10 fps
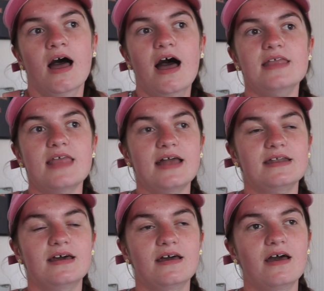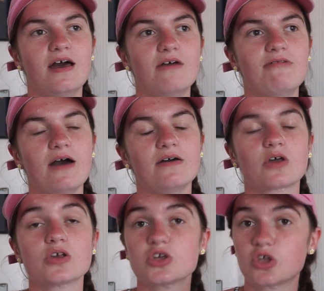And then,
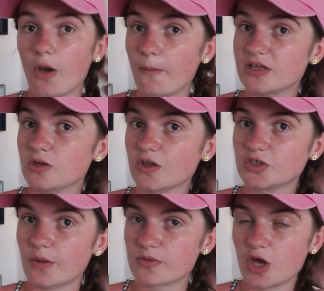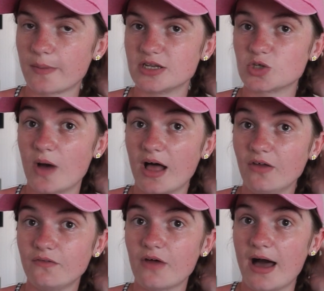because the shop, we didn't know the shop's open at
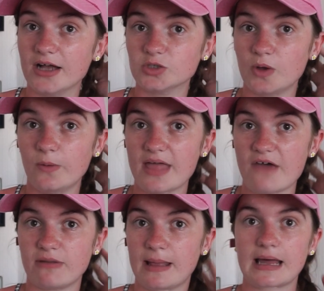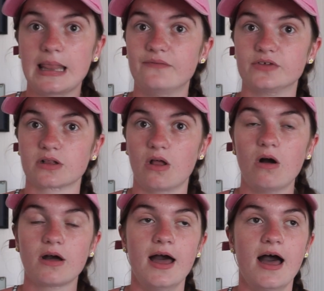12, and we were there for like 11
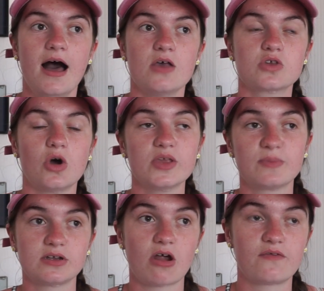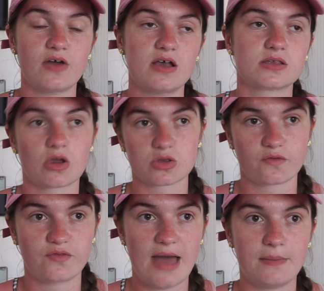o'clock. So I went to Pandora first, got
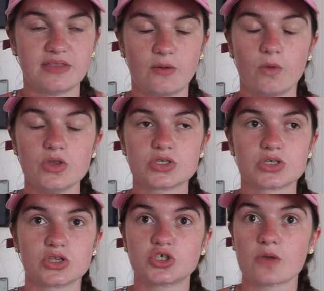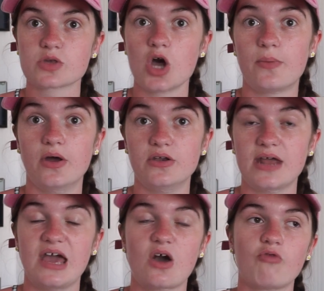stuff there, but then once the shops opened,
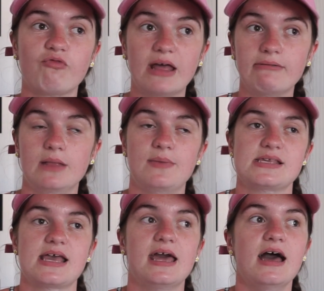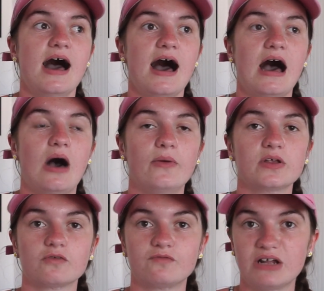it got really, really busy. And when it
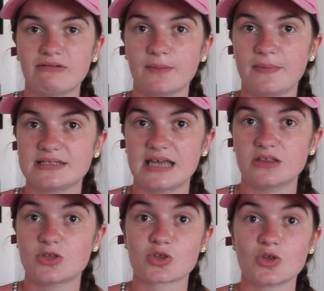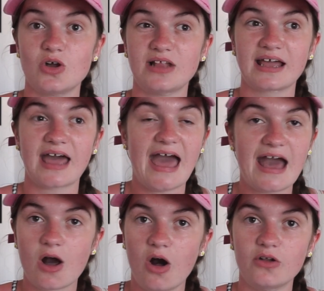got really, really busy, there's no like
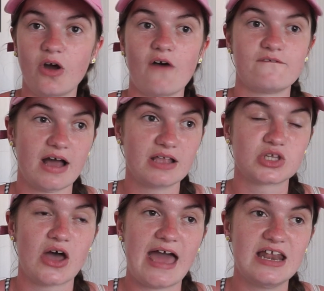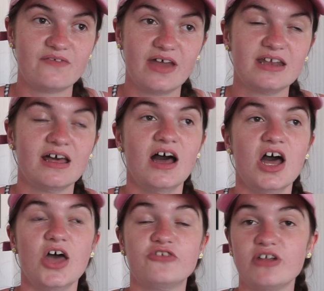aircon or fans or anything.
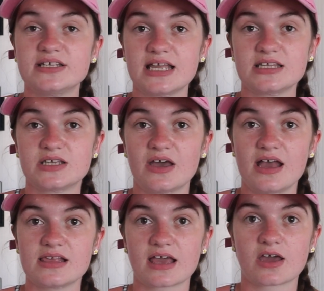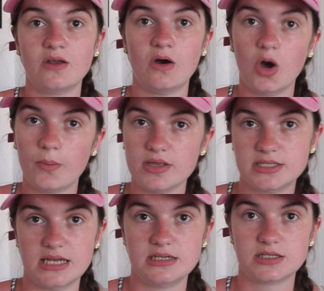At Trinity Centre, it's like an open
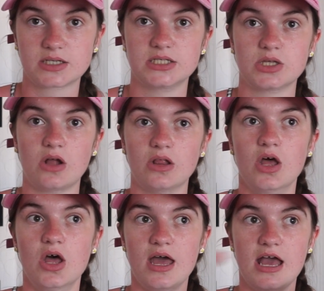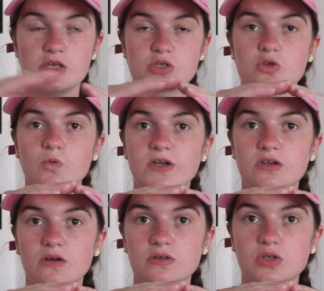centre because it's just windows